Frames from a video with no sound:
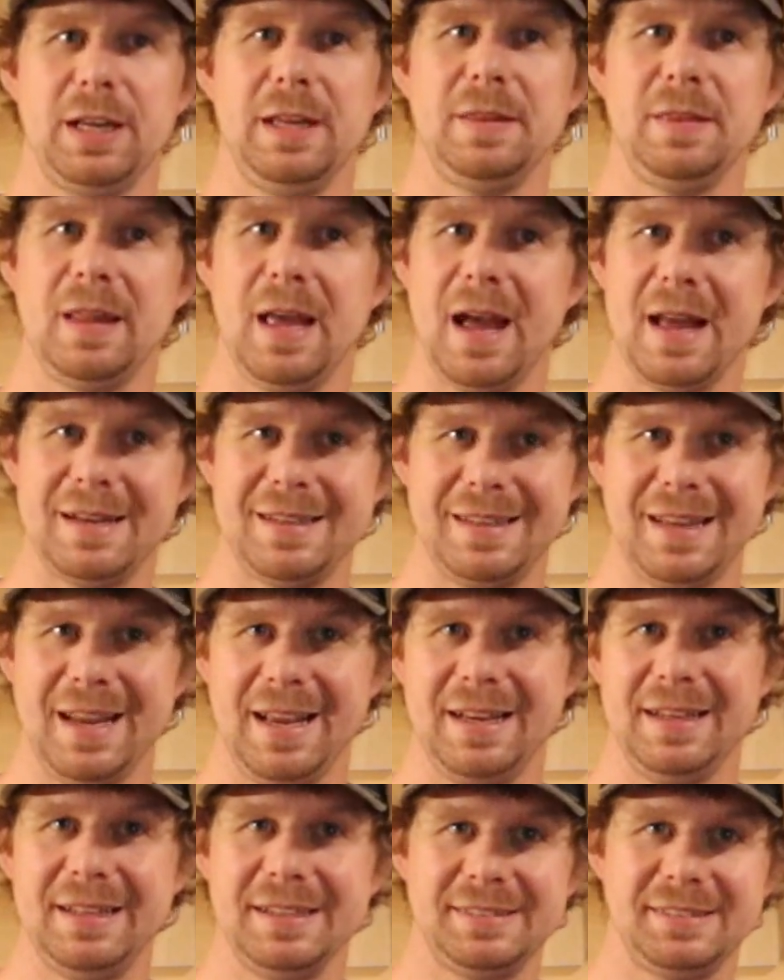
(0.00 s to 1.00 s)
in that
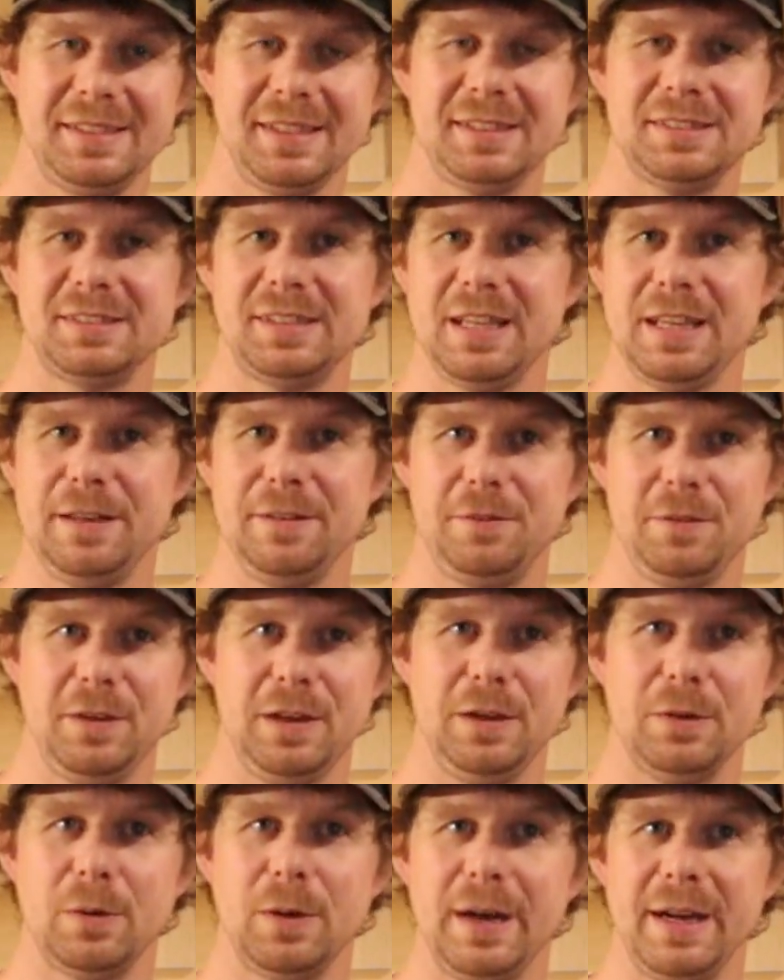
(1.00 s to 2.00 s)
10 to 16
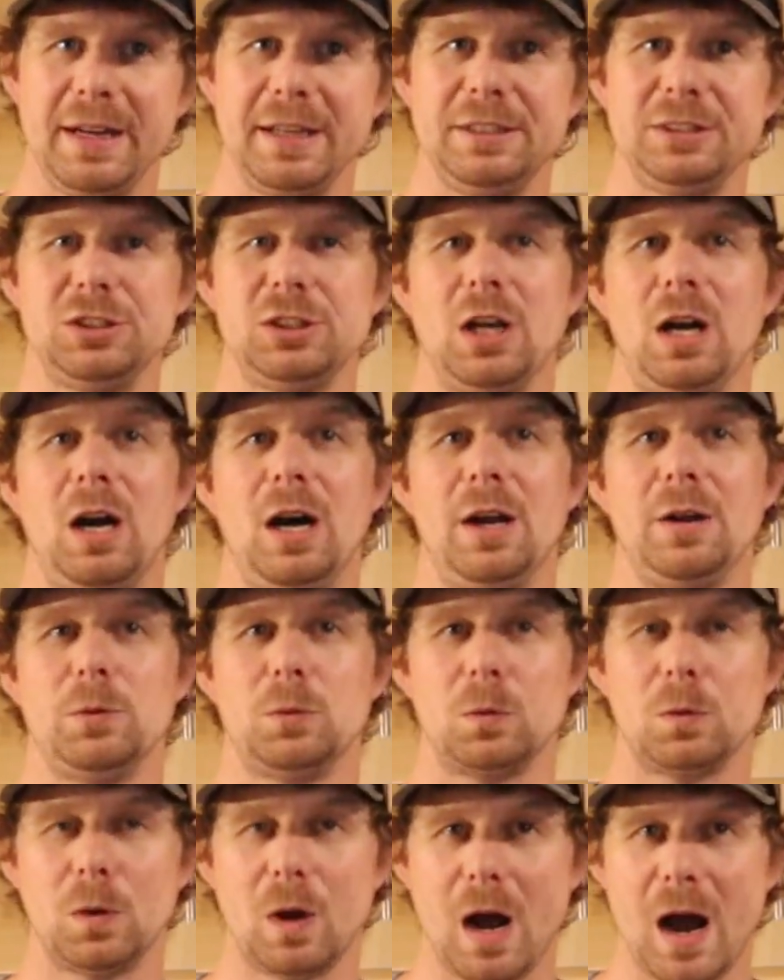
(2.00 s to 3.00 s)
feet range on
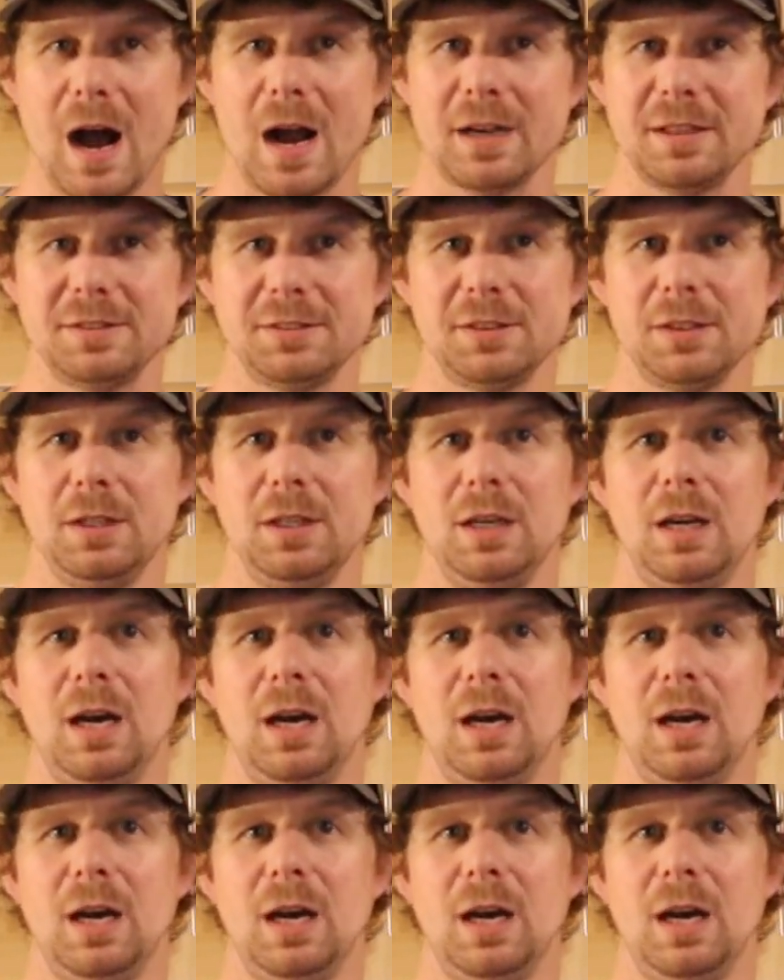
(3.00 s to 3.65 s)
rocks.